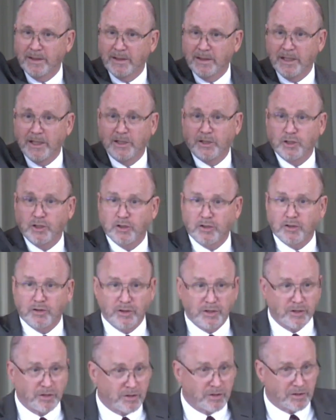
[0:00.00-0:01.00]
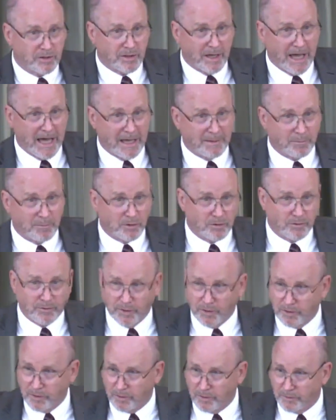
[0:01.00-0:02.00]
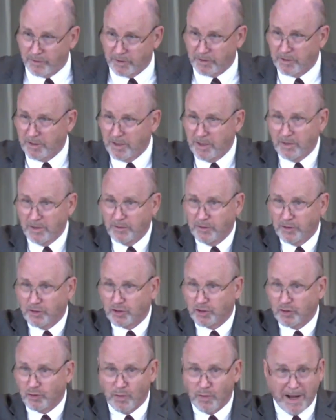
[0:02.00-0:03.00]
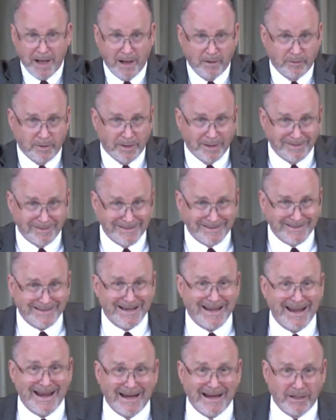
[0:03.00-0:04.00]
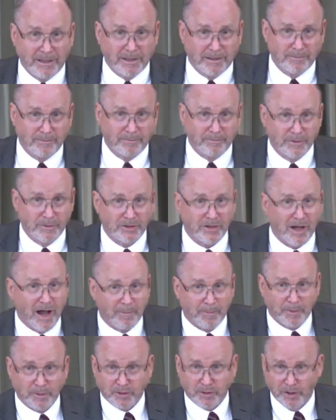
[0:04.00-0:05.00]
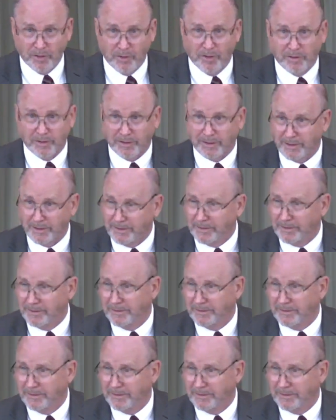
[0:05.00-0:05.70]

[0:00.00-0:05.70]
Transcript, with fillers: He took this atmosphere, this, this surrounding, this kingdom, this opportunity,